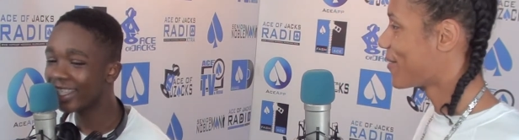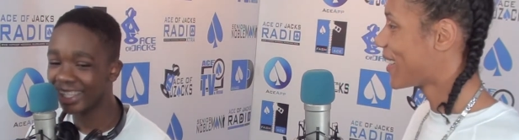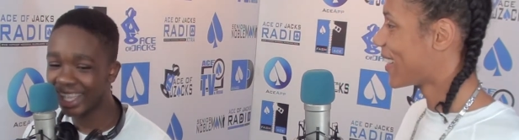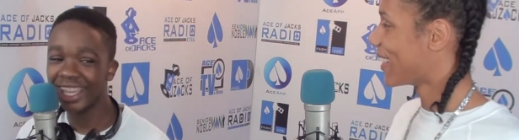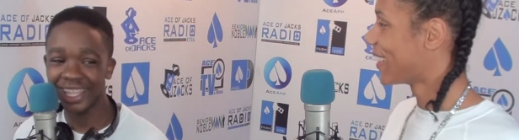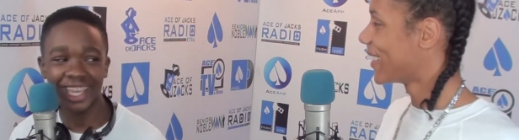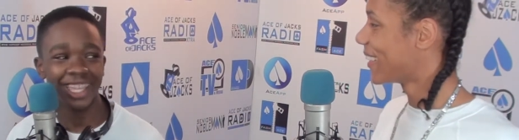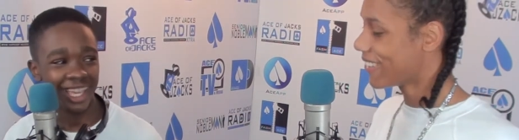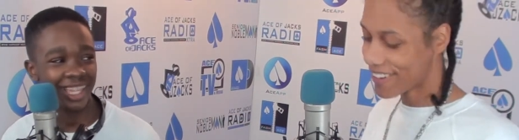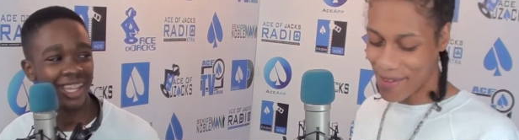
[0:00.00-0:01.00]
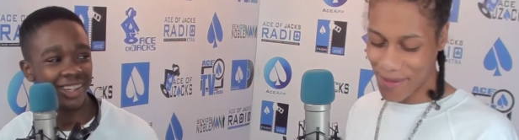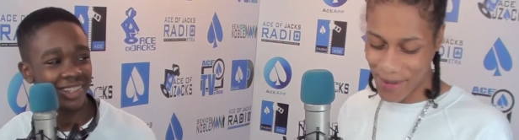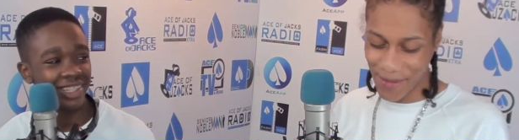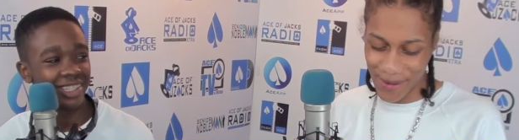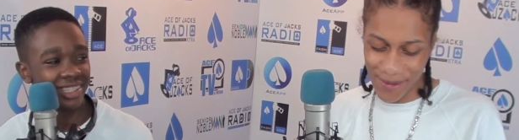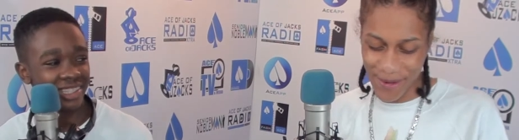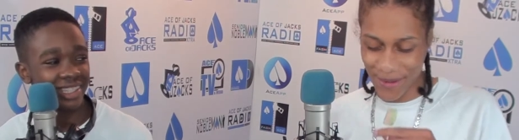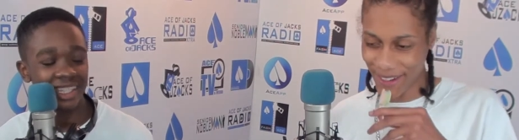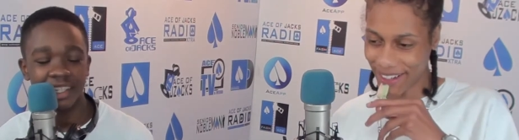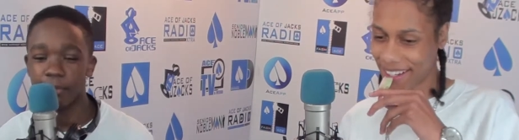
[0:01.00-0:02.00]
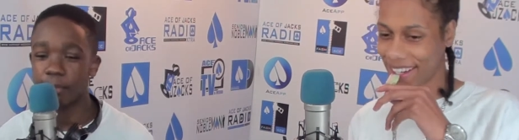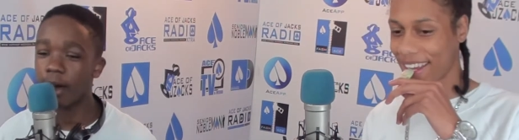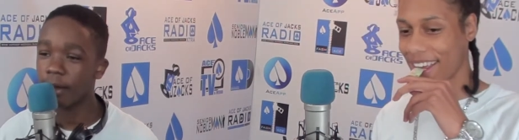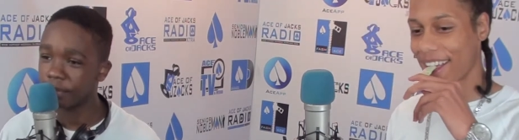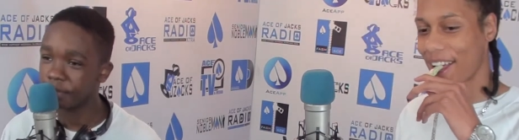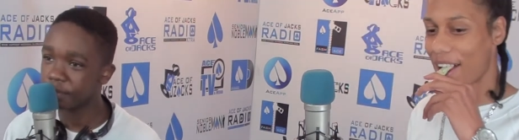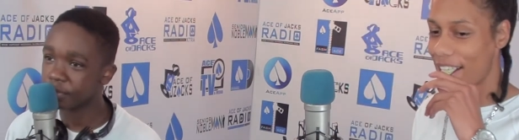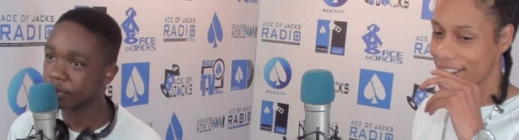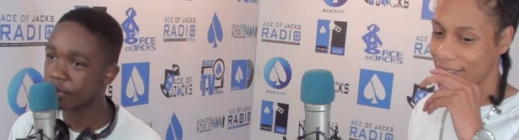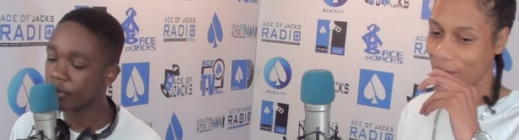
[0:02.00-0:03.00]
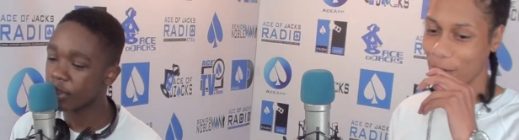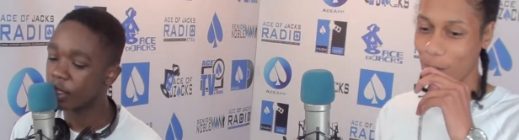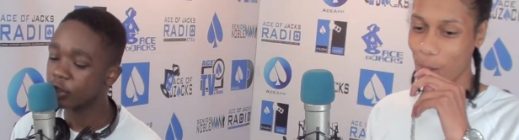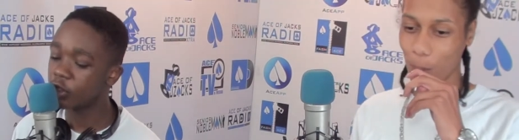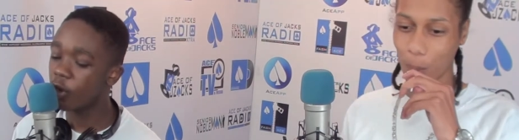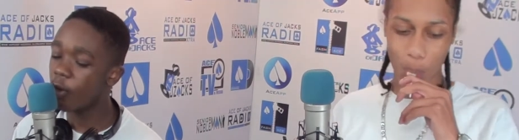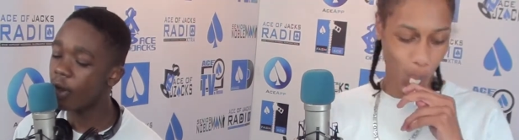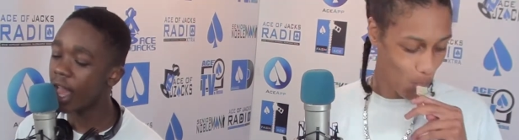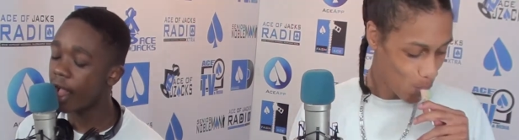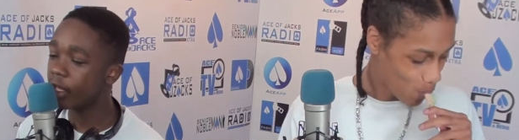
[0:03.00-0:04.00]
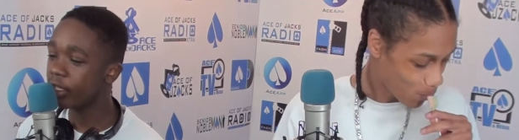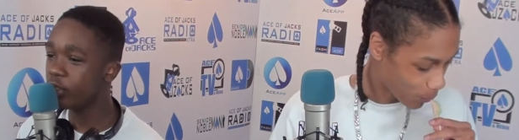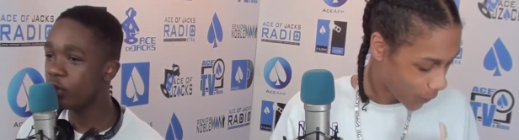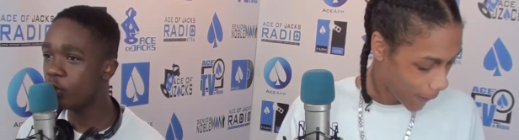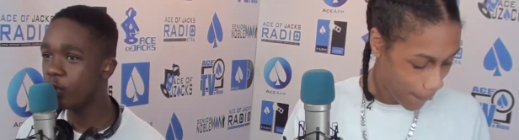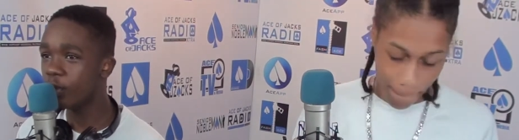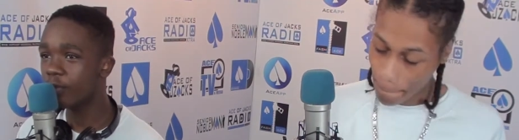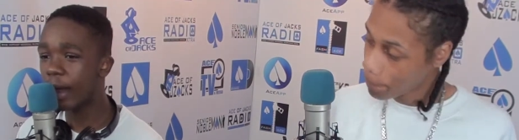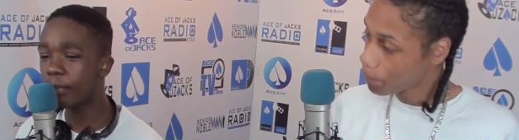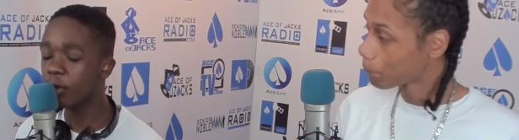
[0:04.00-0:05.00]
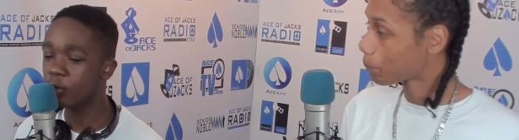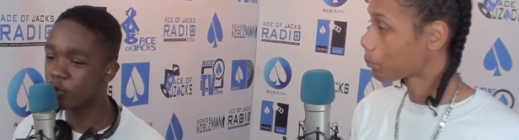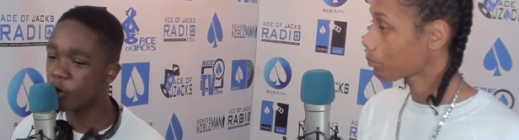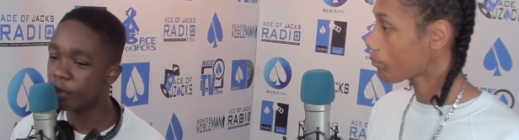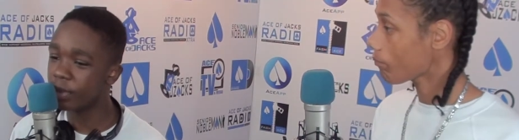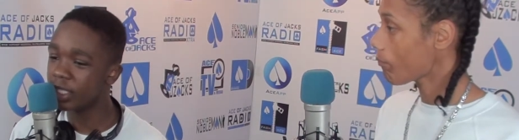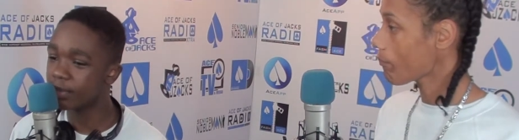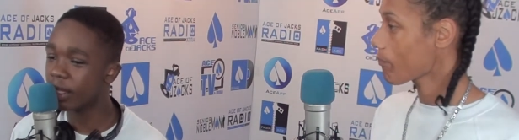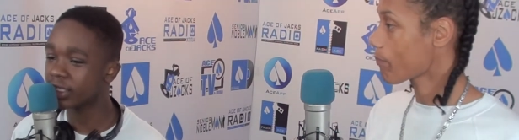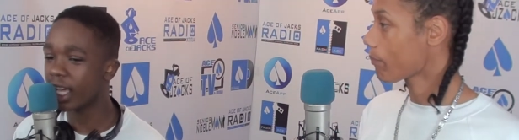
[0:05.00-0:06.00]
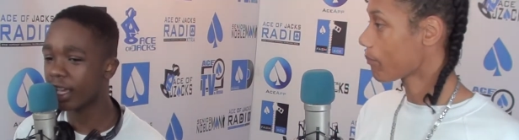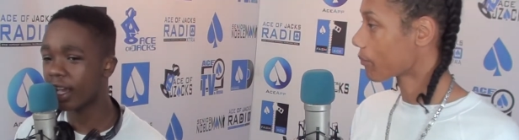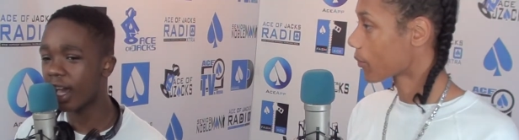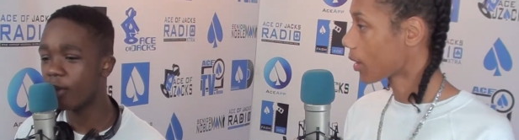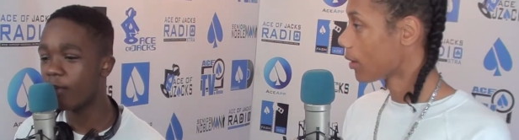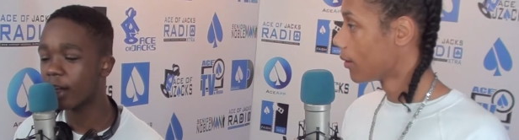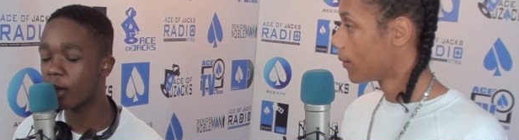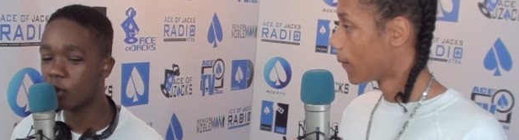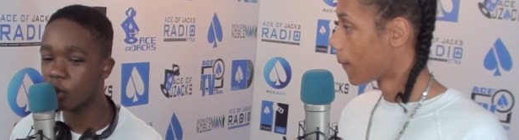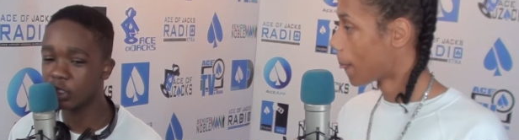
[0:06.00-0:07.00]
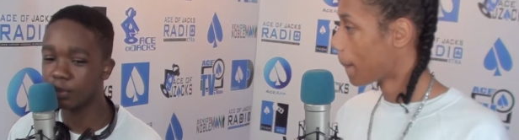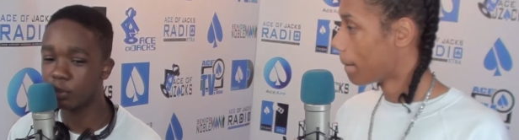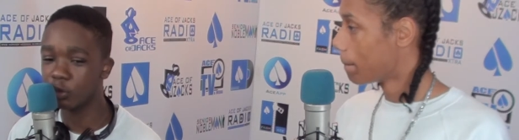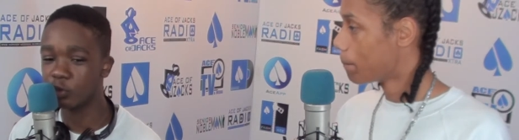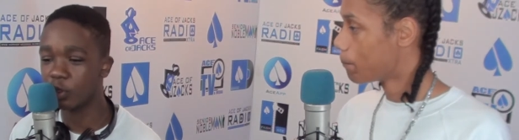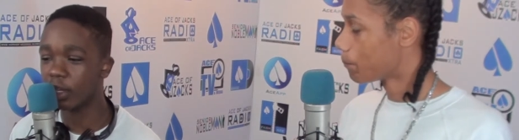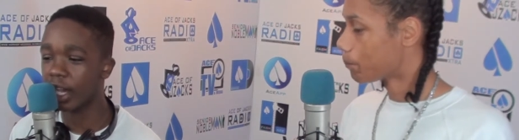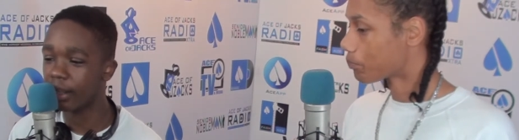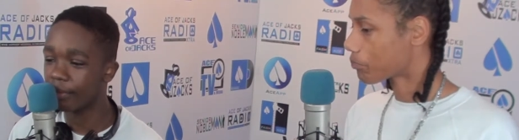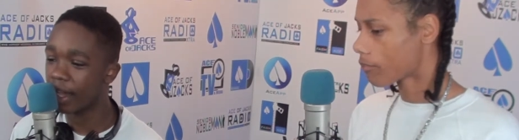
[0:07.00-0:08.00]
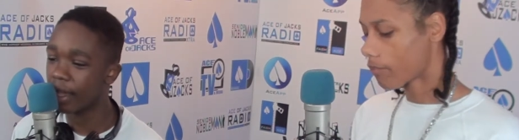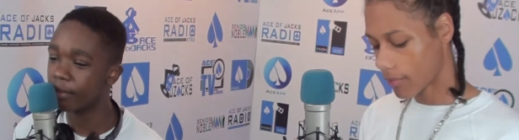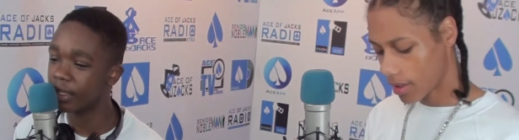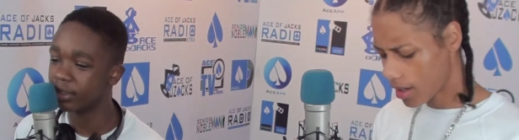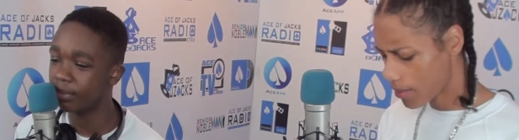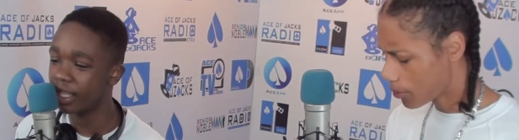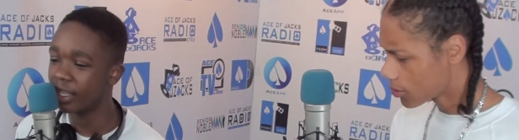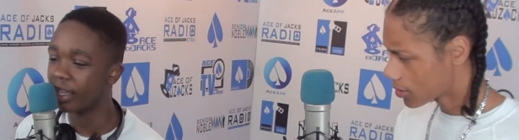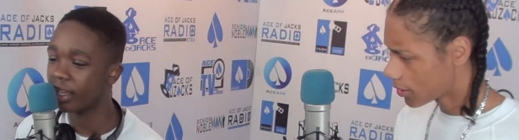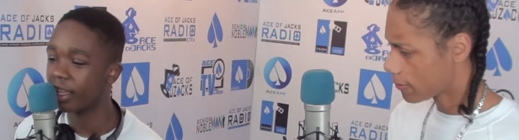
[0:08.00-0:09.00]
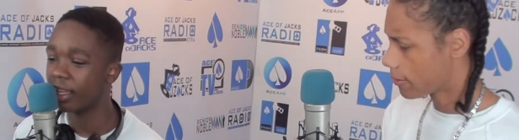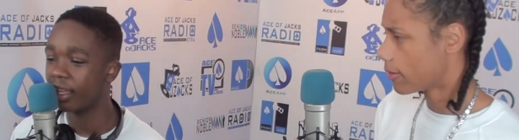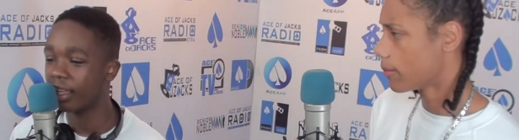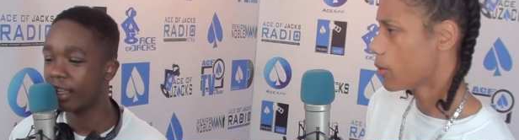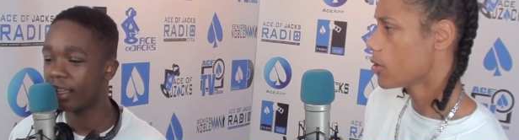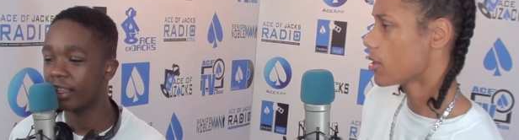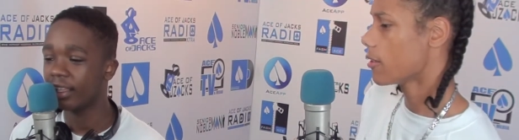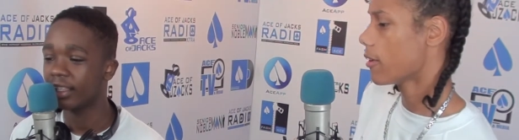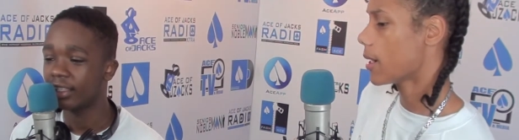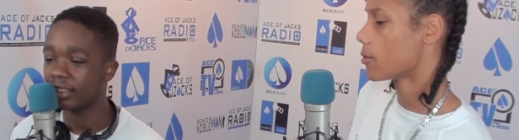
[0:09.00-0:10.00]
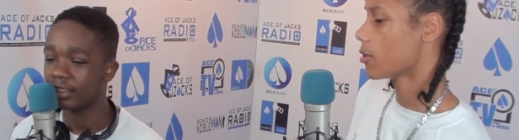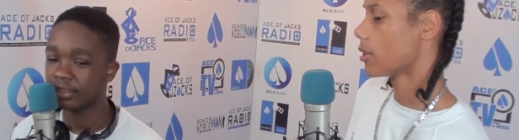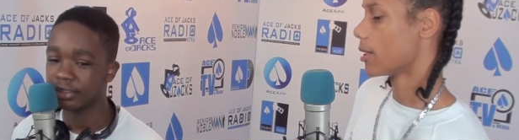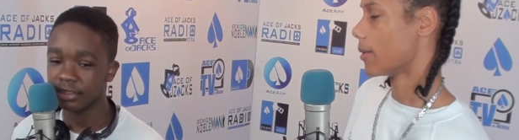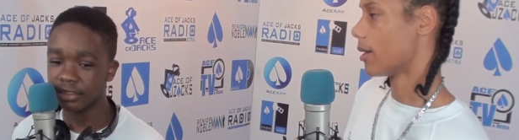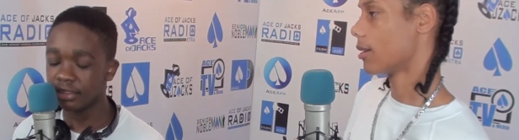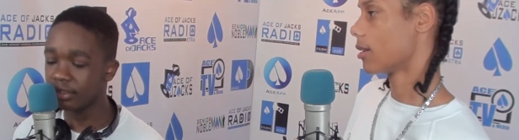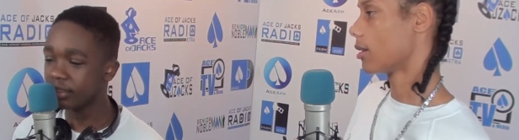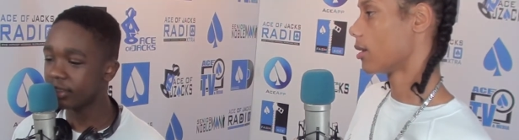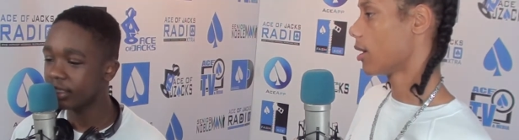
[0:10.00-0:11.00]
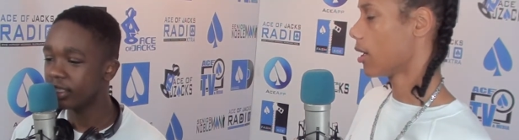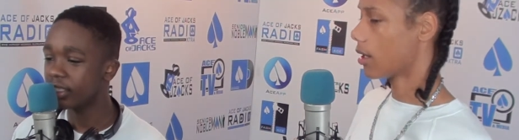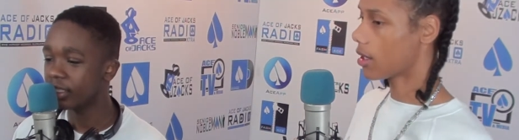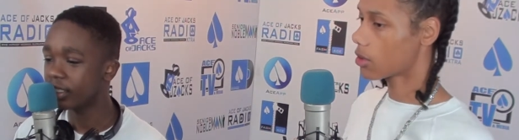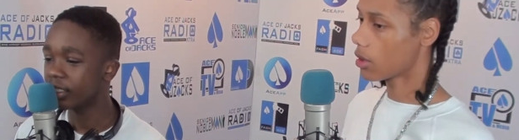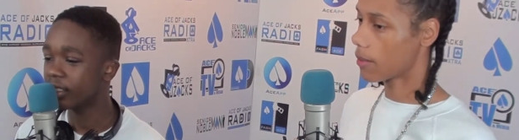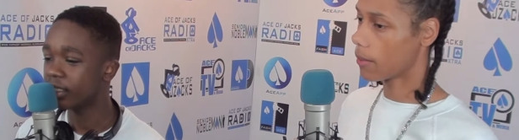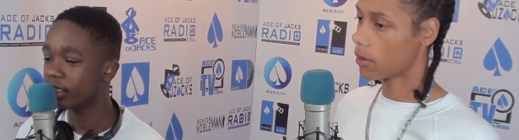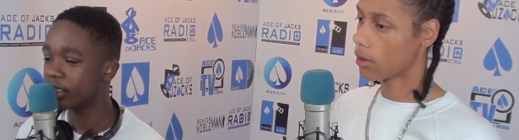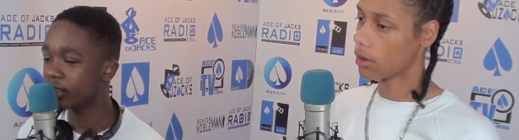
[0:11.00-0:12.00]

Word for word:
Speaker 1: Yeah. Yeah. yeah, yeah All right. Yeah. Proper. Proper. Yeah. But so like you rap on drill beats, but it's like kind of like a gospel drill kind of vibe. Explain yeah, positive, that. positive vibes only, man. Yeah, that's what I'm on.